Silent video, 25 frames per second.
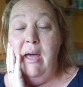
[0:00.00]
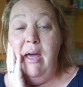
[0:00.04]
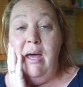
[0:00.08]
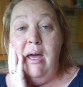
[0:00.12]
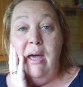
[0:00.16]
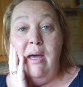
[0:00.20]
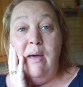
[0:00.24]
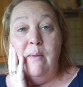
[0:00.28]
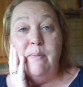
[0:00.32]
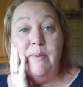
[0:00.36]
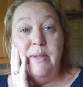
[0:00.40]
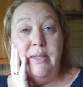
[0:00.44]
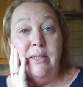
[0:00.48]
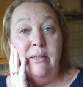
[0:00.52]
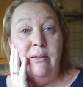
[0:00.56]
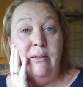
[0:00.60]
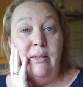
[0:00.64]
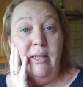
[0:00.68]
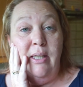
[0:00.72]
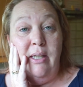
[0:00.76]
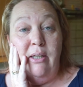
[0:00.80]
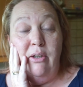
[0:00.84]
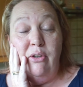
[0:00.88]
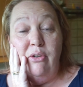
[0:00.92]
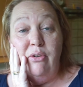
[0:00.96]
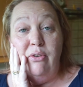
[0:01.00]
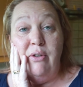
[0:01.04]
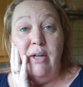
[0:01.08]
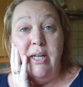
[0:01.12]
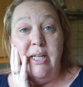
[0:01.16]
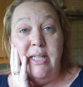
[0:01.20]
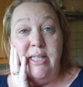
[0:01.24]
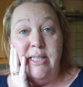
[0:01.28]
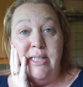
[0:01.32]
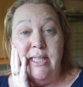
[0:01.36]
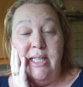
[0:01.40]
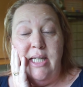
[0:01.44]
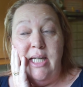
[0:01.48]
absolutely
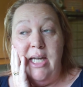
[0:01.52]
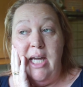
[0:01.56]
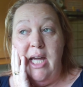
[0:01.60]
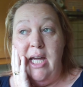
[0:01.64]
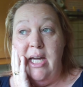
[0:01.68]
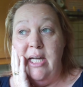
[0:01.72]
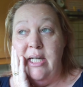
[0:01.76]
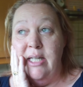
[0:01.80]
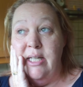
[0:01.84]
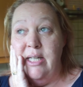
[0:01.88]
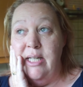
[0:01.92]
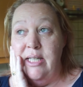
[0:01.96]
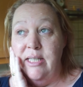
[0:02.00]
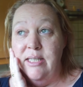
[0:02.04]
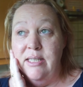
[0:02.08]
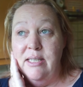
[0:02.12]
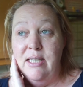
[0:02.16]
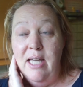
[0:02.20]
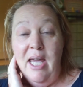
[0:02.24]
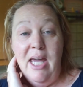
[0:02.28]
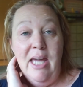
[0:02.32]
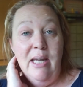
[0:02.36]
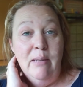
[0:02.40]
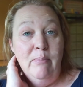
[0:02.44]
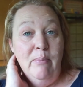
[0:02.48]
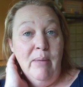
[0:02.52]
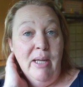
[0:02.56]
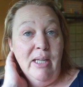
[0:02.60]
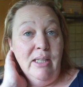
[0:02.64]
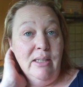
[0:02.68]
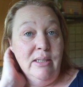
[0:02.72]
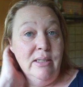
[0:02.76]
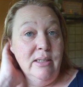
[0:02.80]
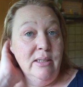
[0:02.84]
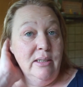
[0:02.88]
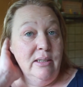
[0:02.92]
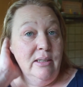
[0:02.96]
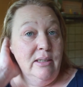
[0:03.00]
crazy, and it's head
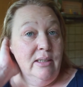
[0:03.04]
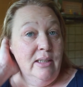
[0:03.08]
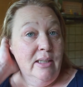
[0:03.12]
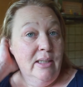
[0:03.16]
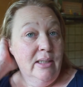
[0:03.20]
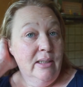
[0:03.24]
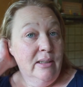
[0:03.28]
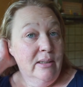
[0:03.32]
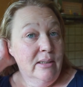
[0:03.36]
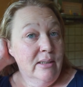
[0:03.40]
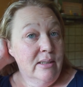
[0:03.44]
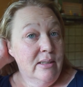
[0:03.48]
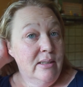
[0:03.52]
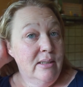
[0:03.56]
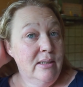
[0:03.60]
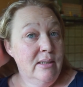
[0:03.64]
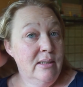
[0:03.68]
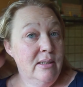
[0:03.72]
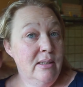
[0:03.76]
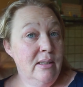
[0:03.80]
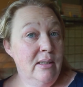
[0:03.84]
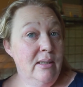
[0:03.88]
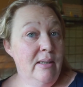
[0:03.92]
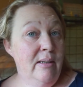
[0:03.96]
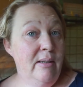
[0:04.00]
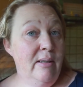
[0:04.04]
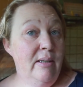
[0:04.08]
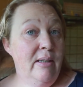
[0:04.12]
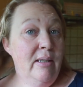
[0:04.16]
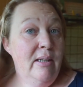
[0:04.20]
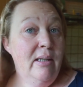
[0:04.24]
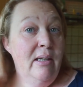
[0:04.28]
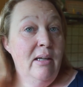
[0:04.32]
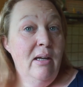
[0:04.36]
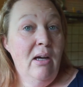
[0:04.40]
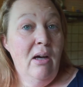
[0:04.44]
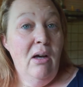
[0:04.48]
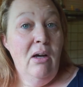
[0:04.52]
melting and
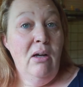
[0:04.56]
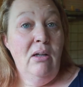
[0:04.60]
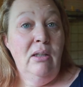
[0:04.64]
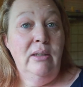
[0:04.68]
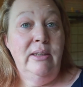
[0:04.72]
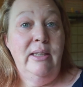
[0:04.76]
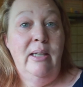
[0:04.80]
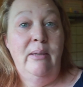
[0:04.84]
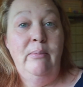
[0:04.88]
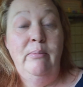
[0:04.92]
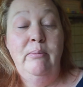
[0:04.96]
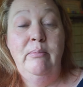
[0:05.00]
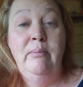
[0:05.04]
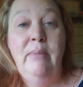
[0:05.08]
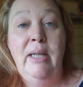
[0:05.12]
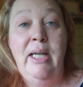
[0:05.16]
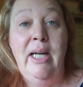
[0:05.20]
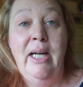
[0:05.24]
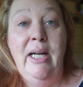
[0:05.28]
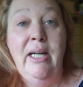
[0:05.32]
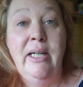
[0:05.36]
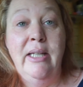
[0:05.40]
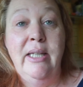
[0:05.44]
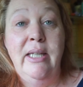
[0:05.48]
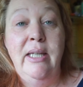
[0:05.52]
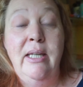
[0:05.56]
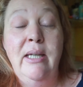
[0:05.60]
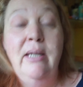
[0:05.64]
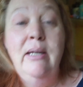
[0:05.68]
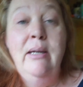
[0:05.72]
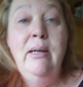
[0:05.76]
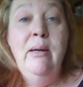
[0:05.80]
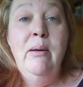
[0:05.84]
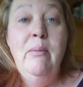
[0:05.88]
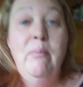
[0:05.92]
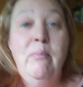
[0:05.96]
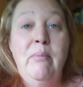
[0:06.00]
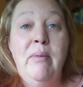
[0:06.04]
all that malarkey.
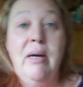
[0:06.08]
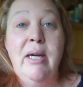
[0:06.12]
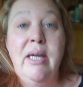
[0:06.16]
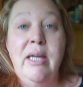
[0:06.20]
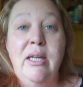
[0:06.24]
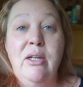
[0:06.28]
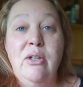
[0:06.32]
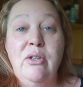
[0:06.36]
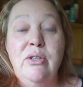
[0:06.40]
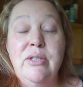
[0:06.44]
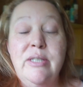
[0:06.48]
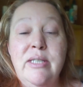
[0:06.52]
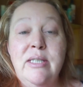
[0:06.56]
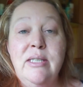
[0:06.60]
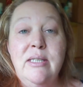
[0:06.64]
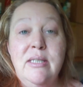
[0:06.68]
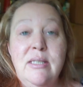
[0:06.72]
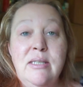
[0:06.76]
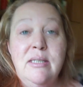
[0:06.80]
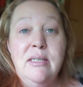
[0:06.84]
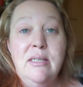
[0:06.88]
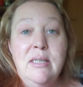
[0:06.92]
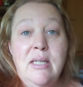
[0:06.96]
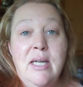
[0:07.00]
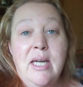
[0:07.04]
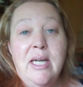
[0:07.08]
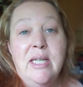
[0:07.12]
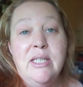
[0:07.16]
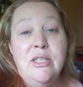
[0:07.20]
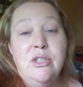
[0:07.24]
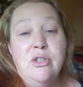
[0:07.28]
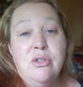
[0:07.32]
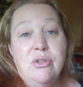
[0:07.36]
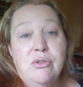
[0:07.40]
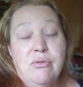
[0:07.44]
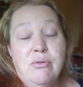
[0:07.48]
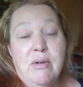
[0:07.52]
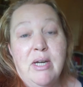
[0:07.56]
My cousin has
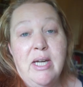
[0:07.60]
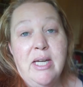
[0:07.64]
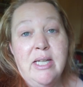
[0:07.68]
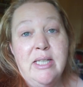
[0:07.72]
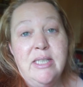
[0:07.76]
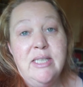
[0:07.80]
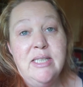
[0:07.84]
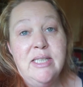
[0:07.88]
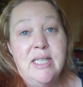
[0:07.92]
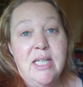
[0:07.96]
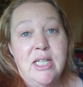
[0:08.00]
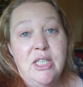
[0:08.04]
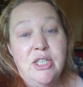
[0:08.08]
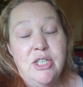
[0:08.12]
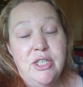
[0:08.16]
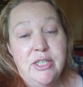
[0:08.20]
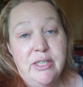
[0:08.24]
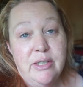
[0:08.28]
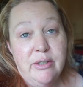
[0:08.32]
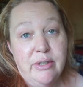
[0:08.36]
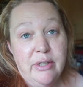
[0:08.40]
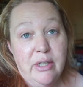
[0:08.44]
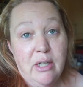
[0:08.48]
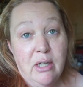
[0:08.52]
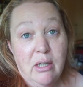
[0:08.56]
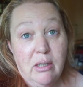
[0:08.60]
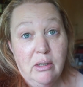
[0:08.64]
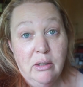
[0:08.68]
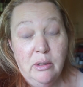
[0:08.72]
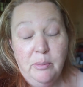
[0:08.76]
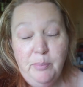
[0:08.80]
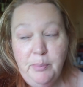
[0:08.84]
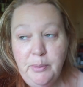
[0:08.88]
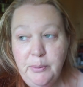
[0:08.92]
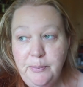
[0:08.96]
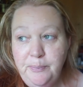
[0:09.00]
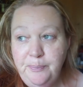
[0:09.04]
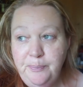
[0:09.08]
just rang to say she's going to call up,